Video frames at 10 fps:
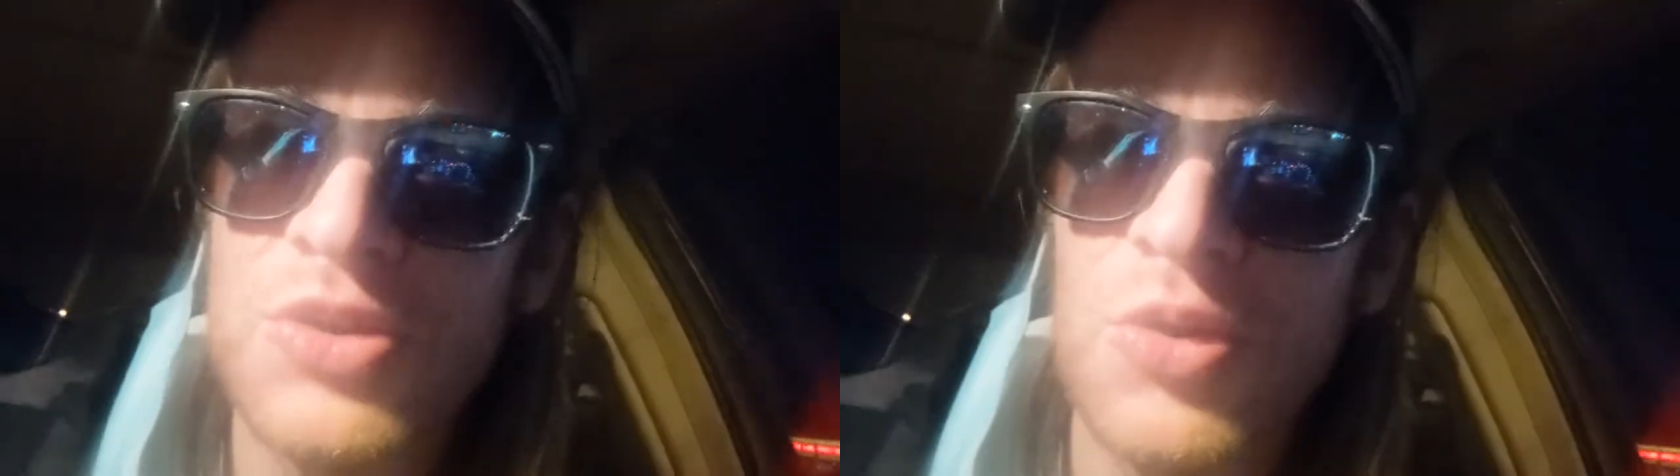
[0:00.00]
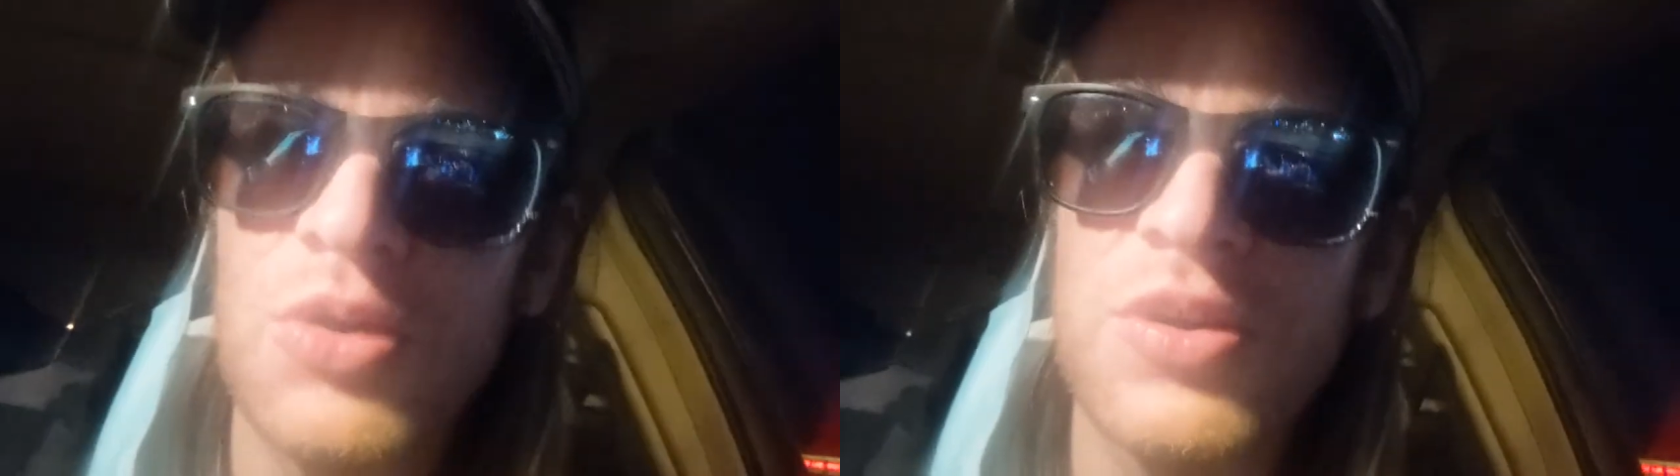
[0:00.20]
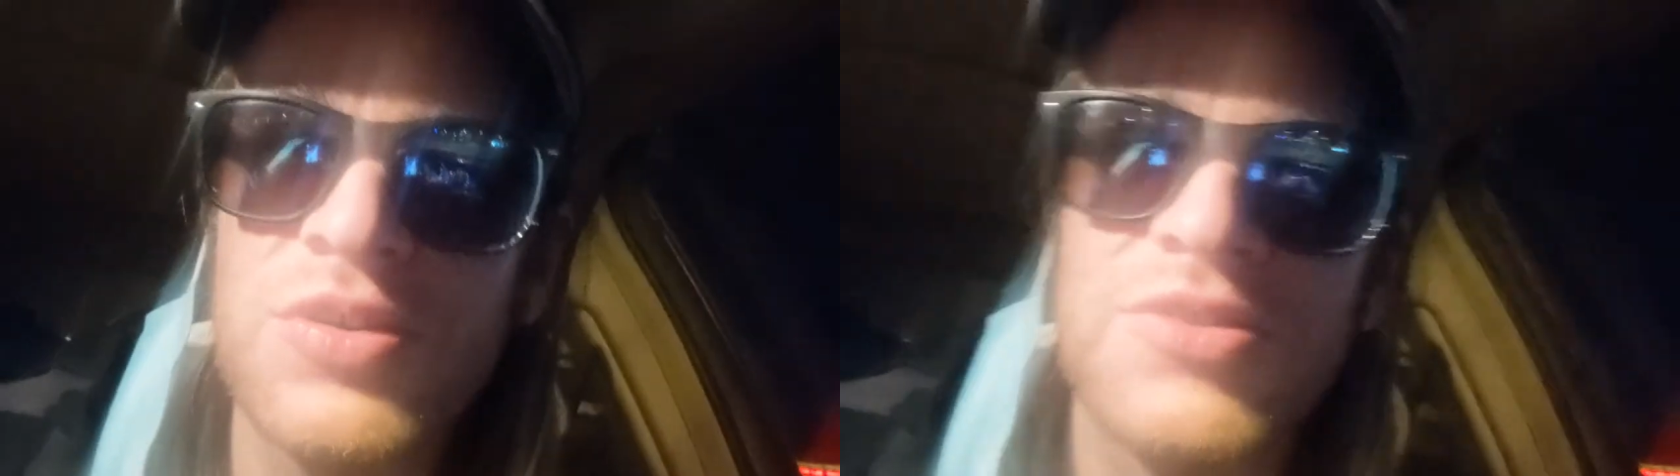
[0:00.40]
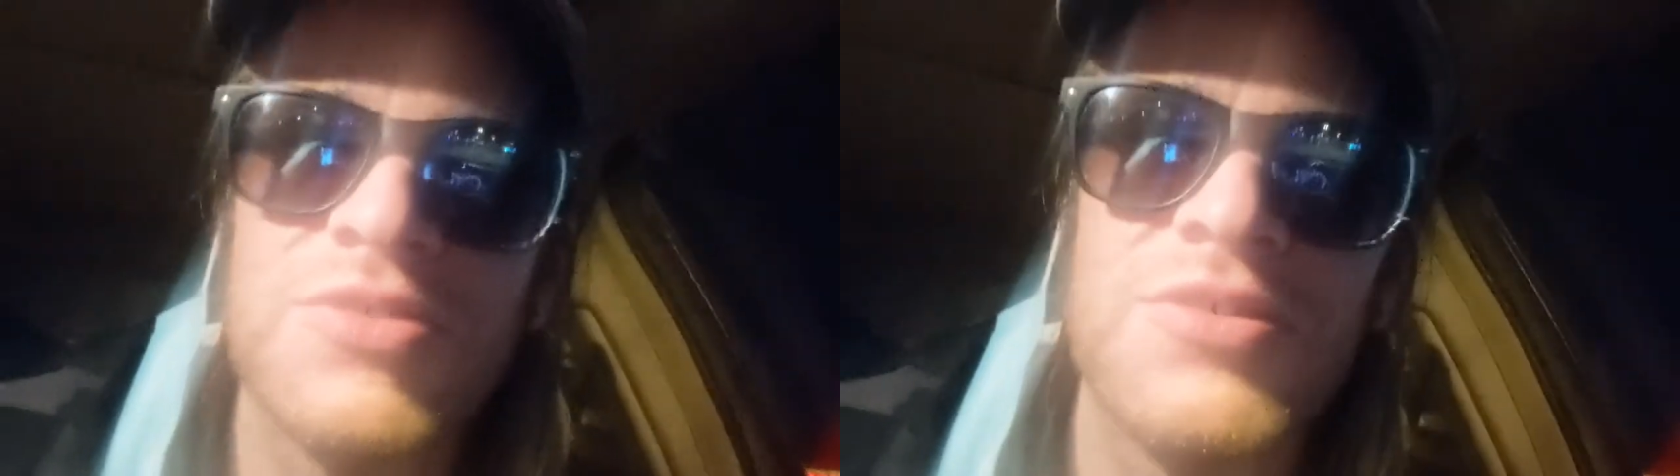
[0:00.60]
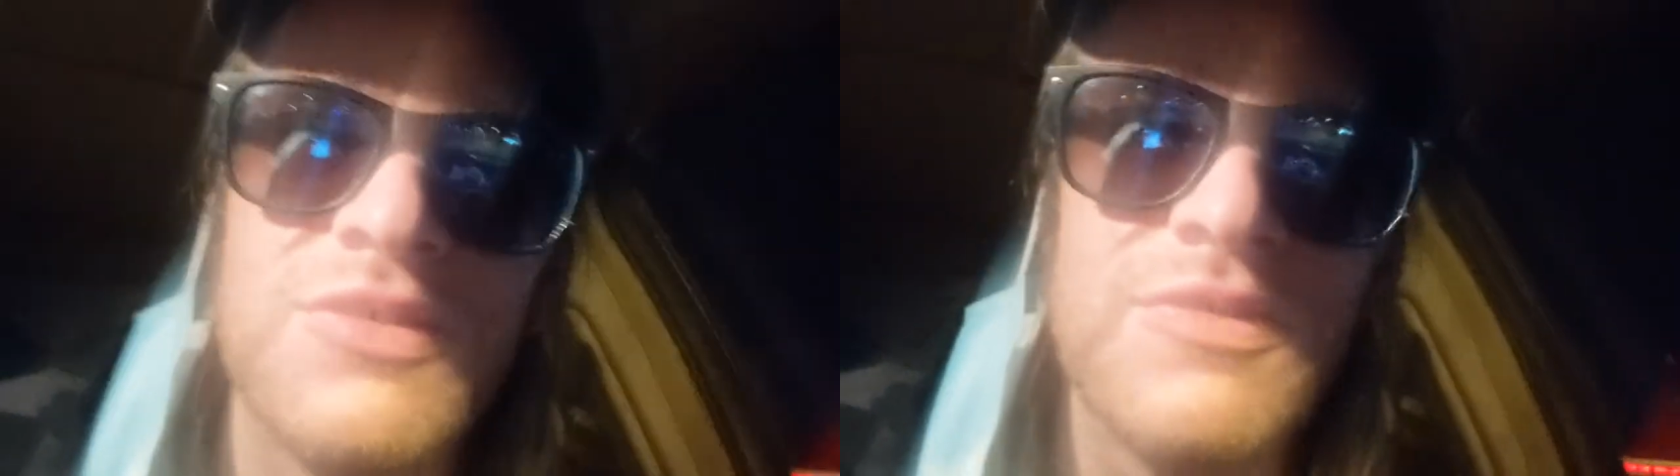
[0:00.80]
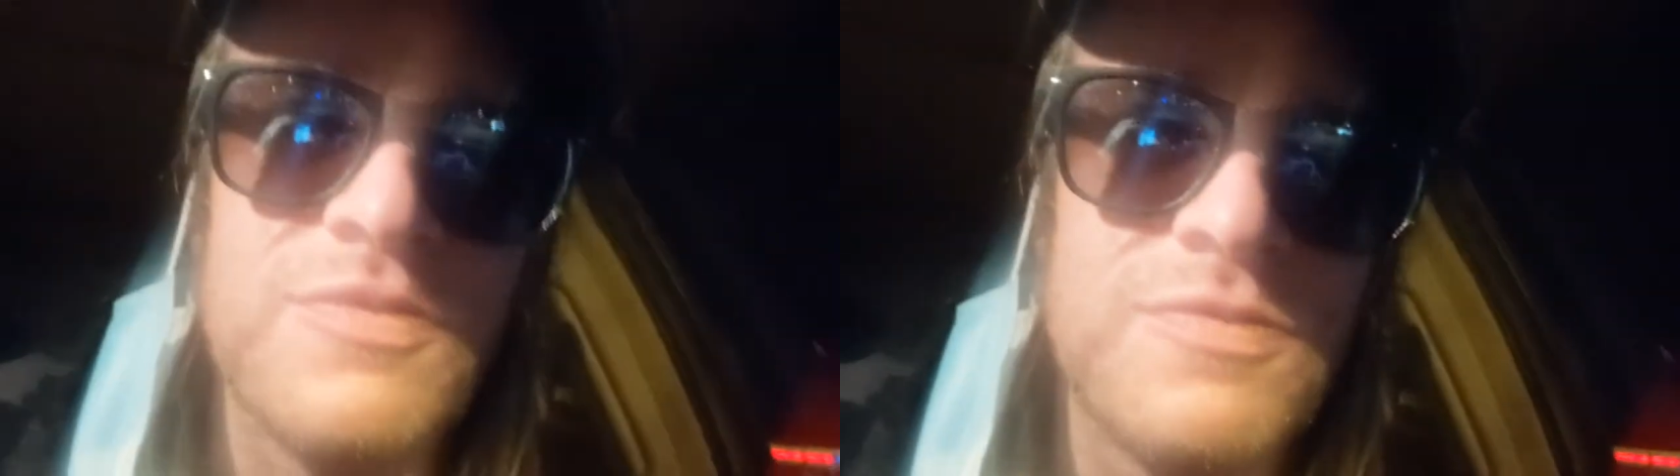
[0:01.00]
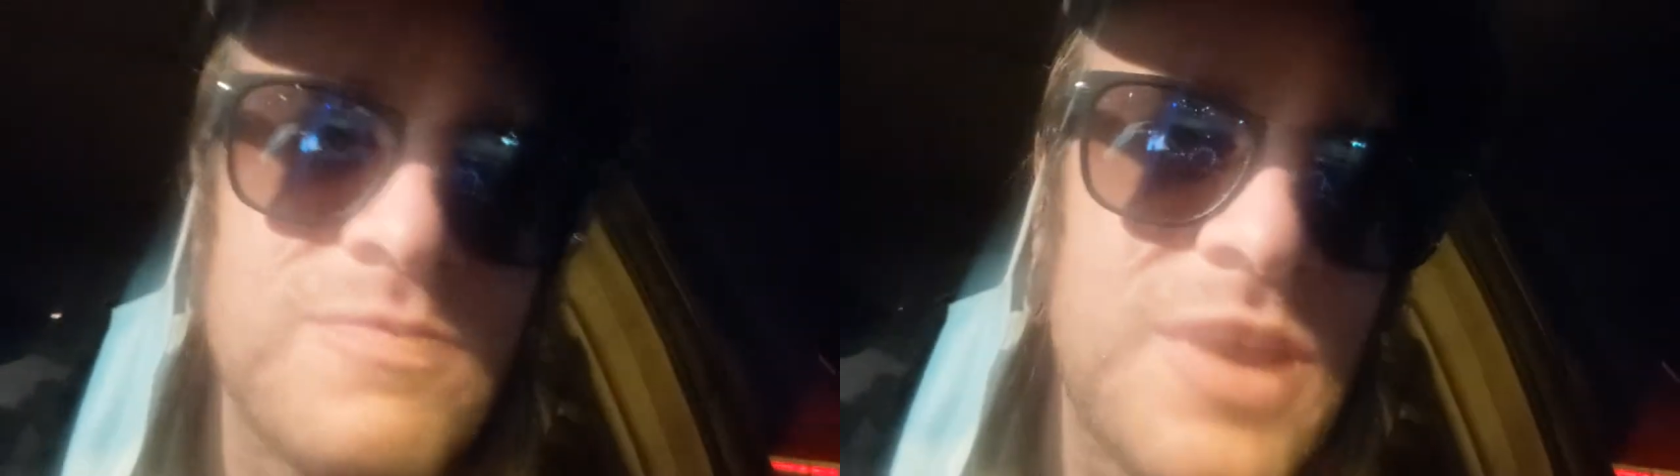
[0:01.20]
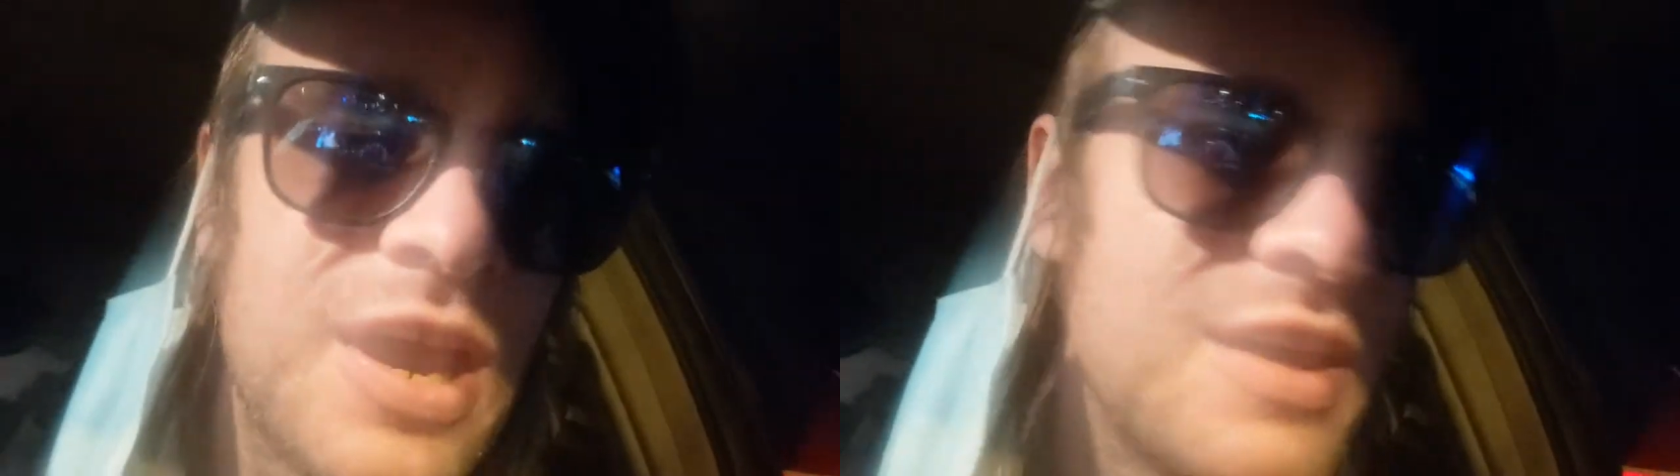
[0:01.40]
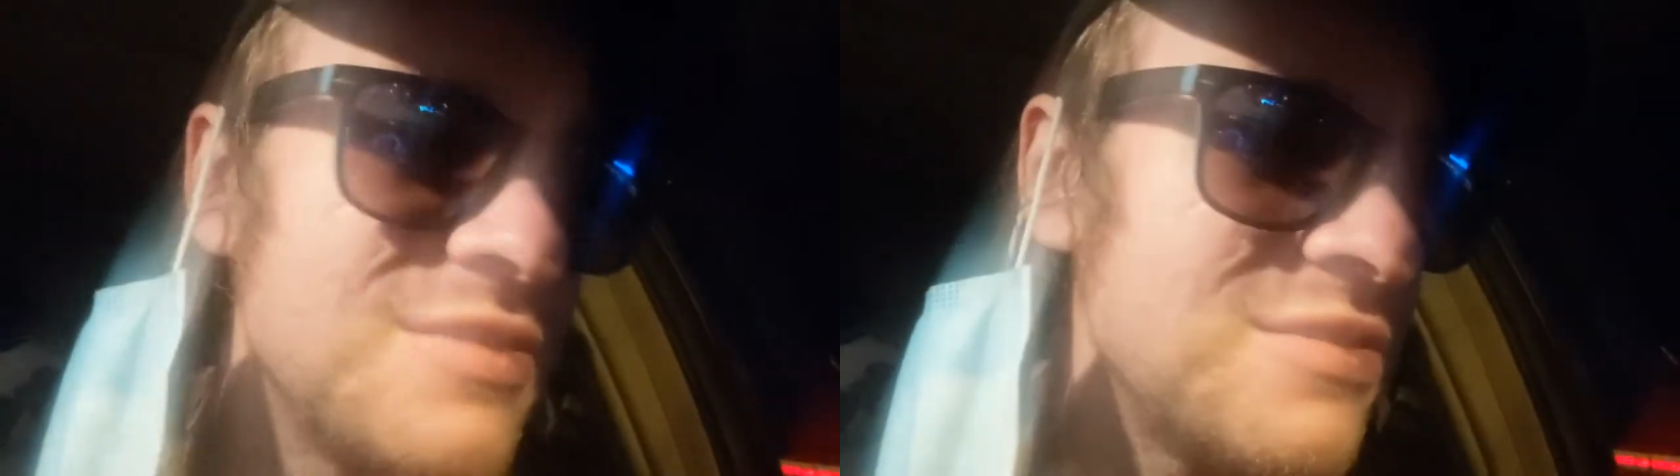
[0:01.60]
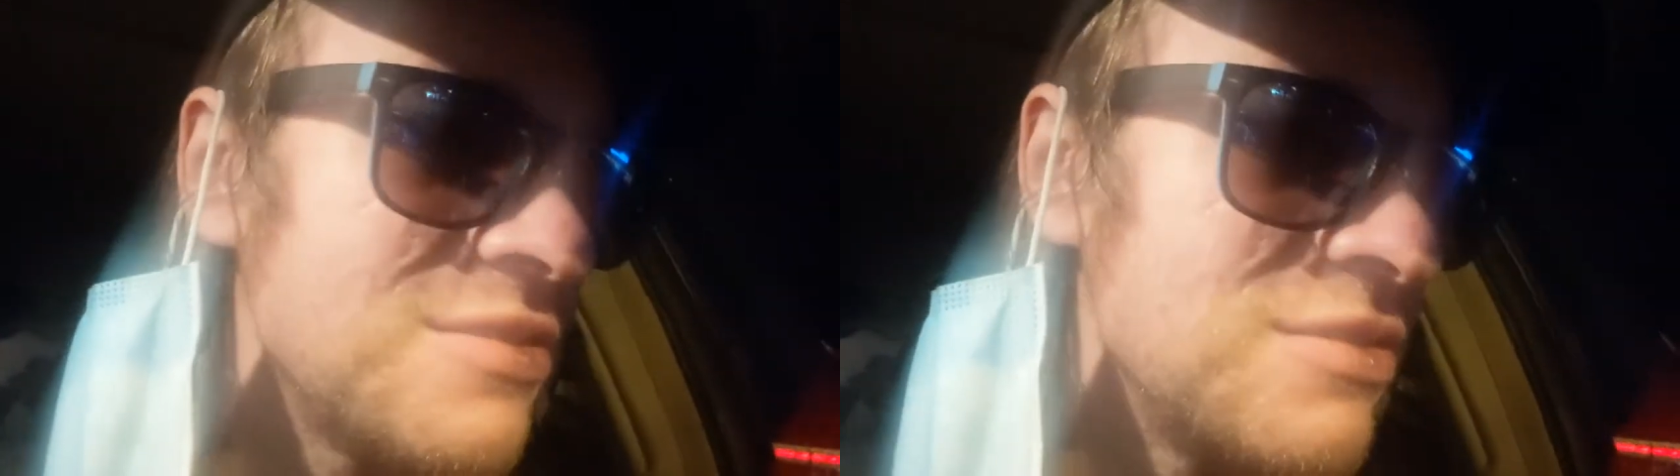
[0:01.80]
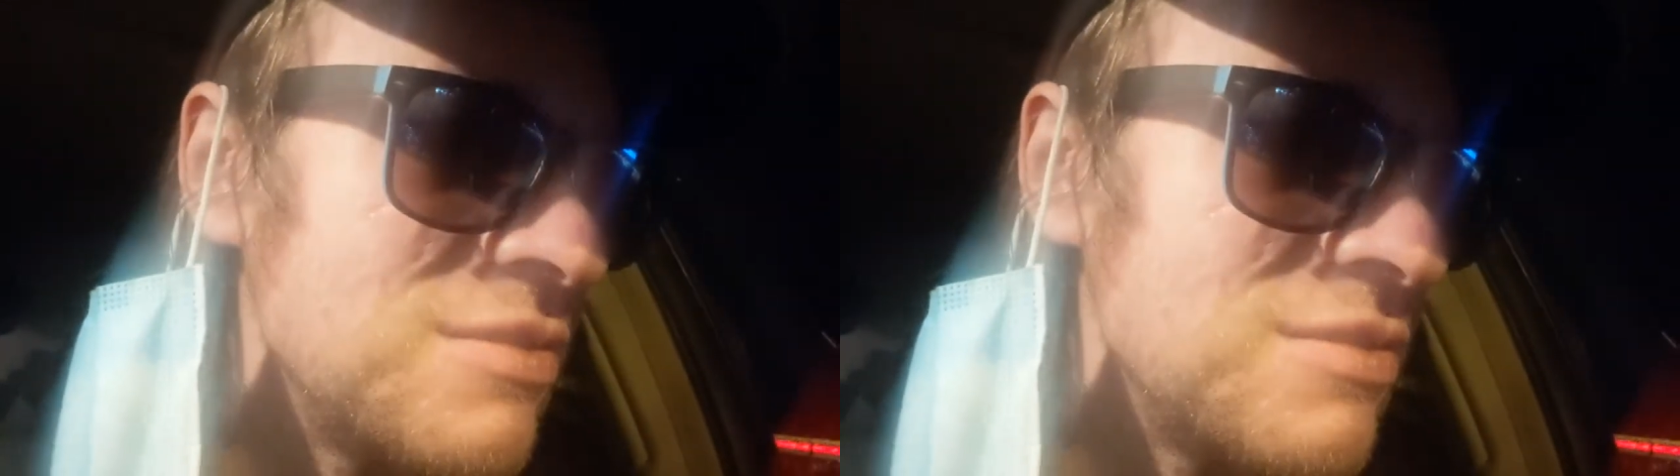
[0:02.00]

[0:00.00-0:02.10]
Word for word: doors guys